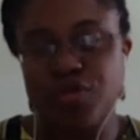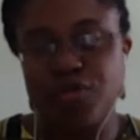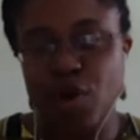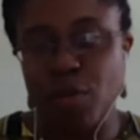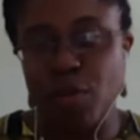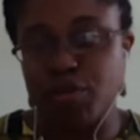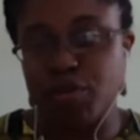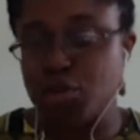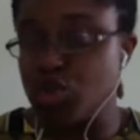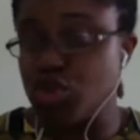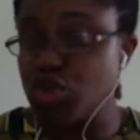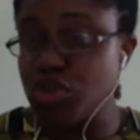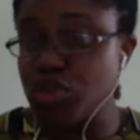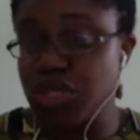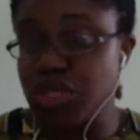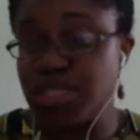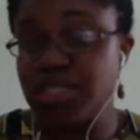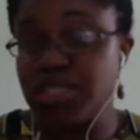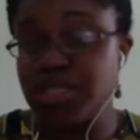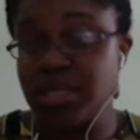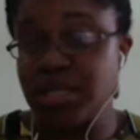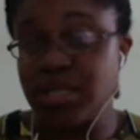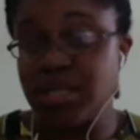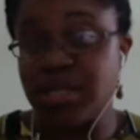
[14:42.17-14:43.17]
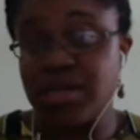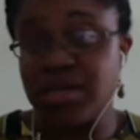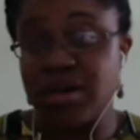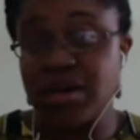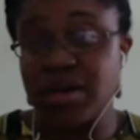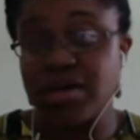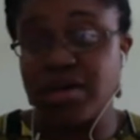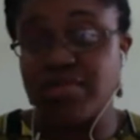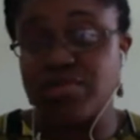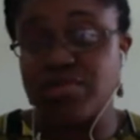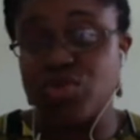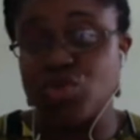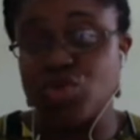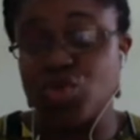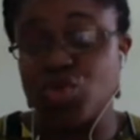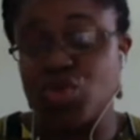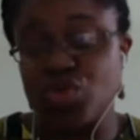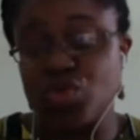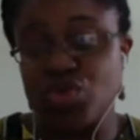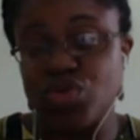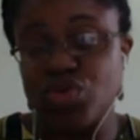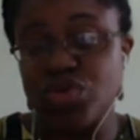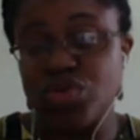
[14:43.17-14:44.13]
opportunity to